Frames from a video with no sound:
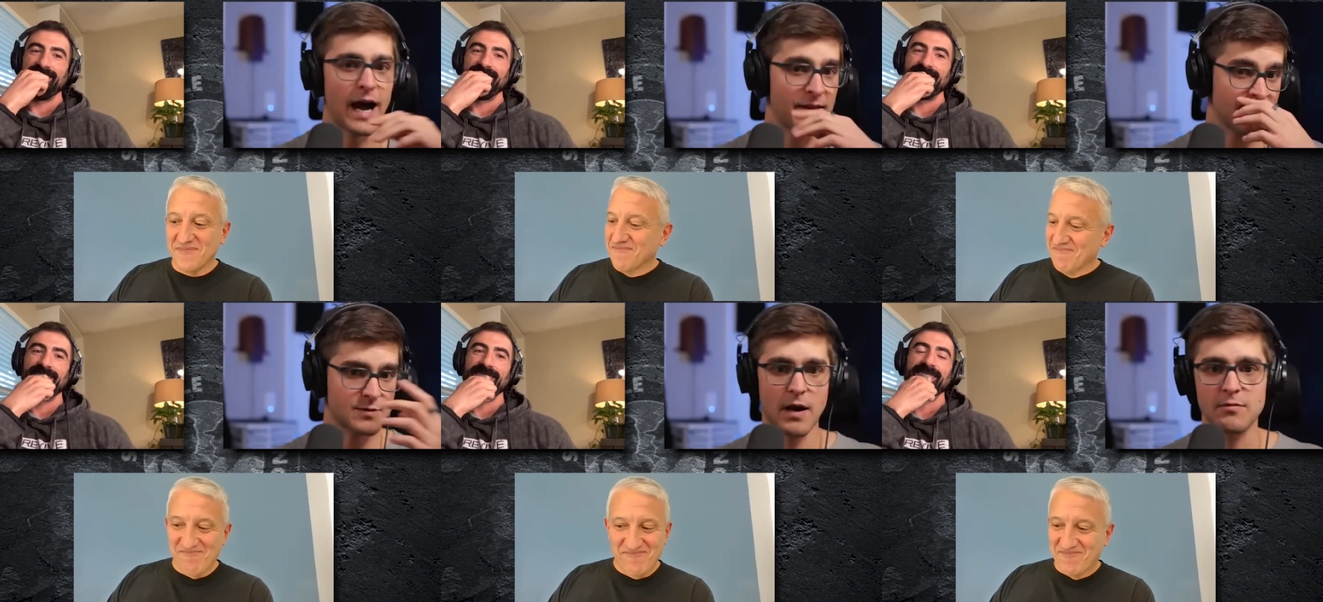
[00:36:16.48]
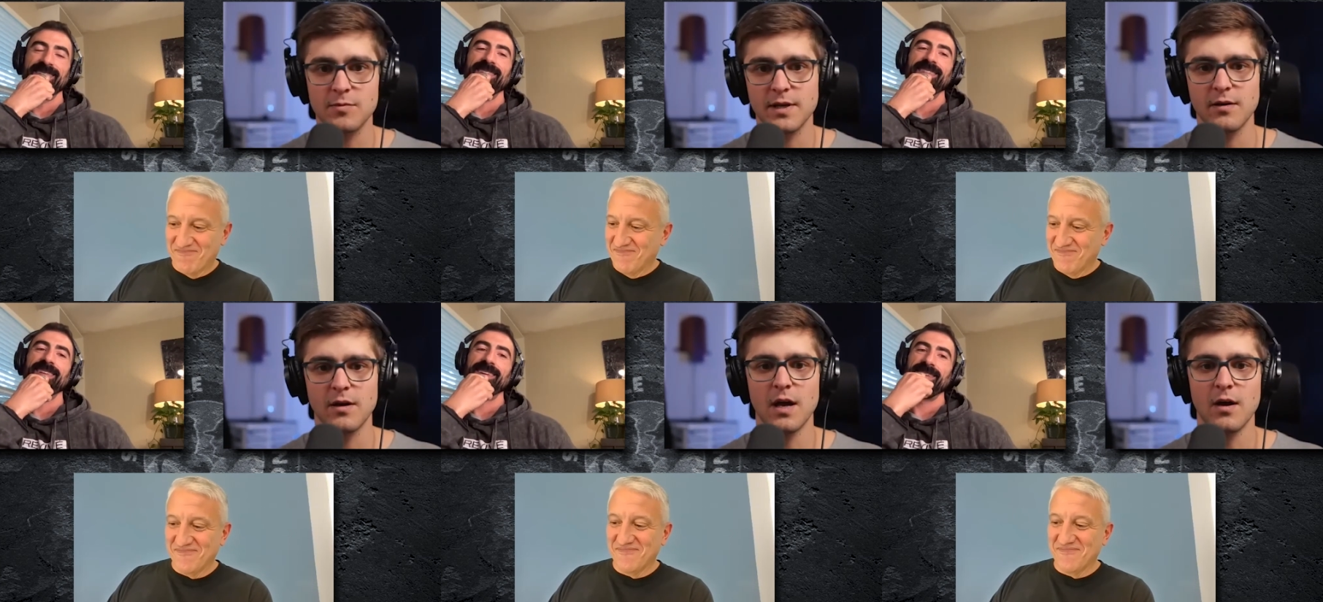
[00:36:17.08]
Speaker 1: I think that's
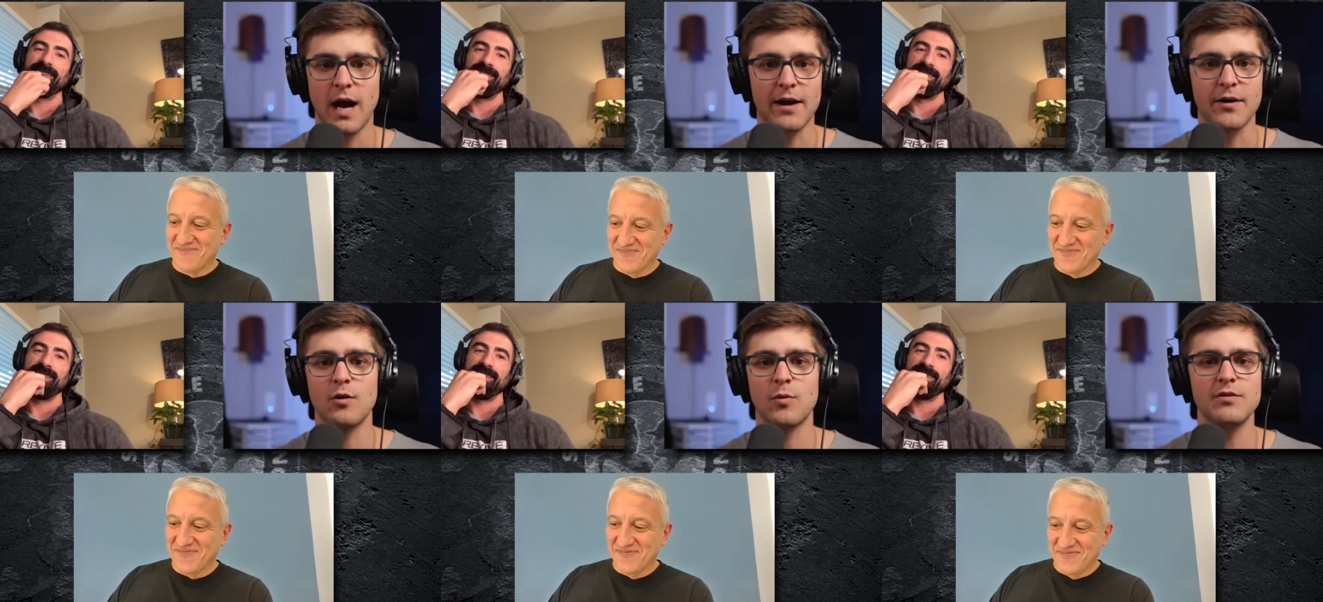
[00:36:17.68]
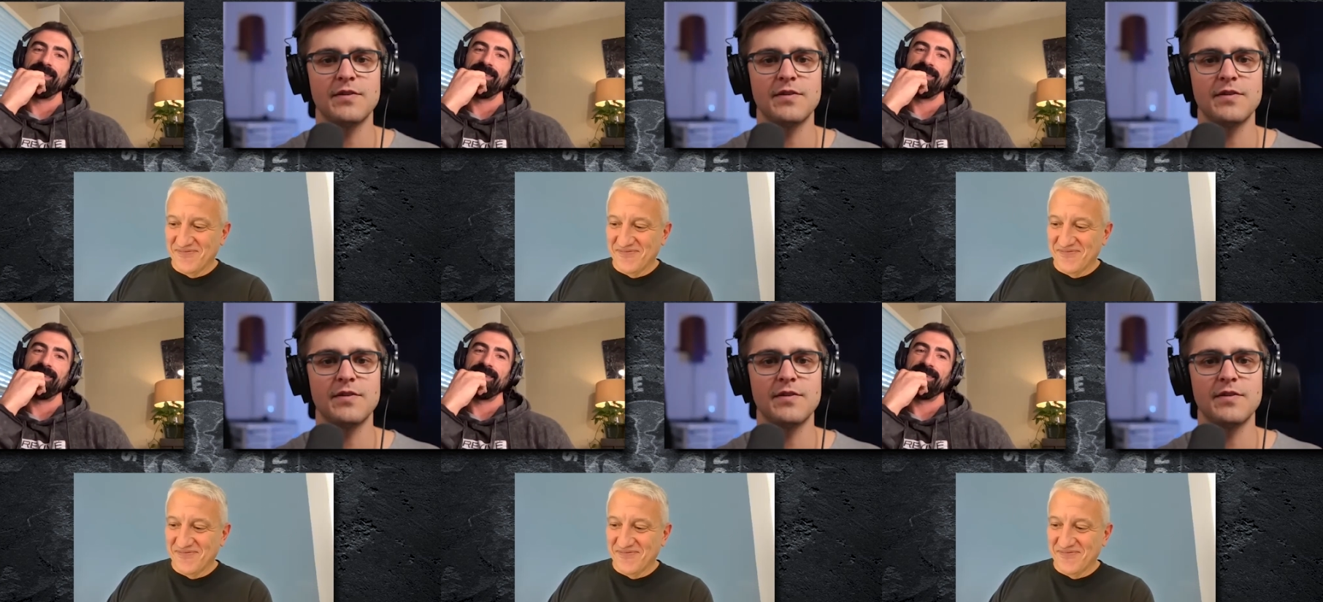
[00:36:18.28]
probably, I don't know. What